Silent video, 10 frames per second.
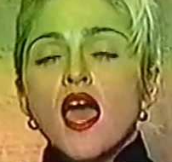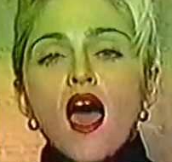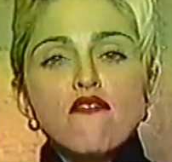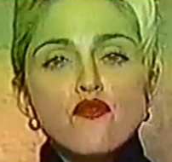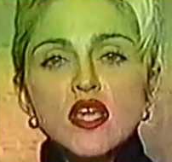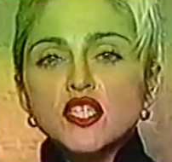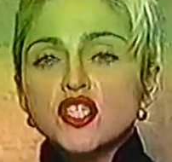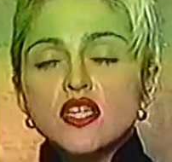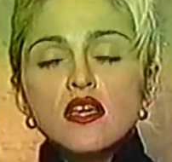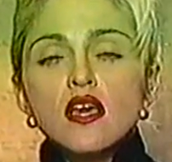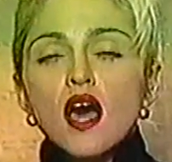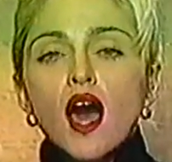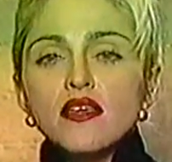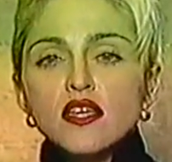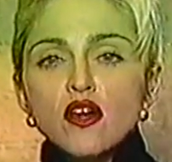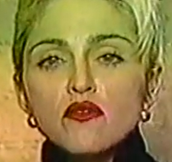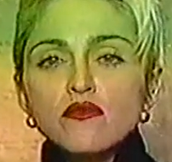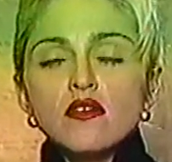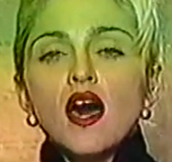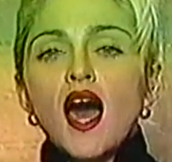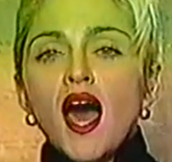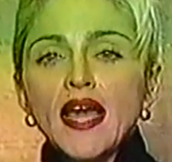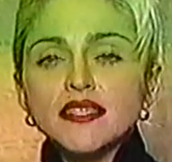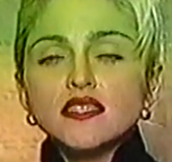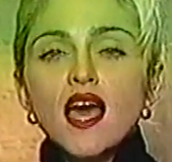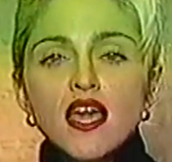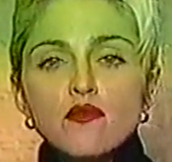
have reached a highest high.